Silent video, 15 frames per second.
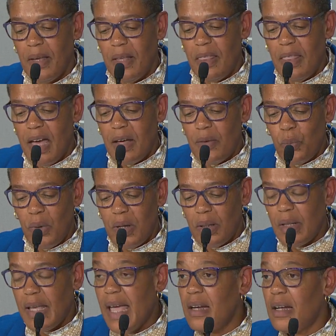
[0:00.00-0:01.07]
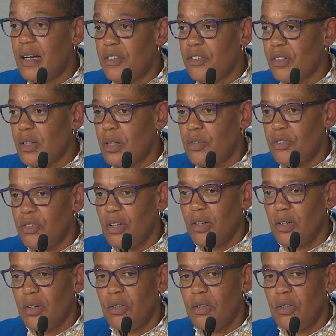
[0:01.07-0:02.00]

that will get us closer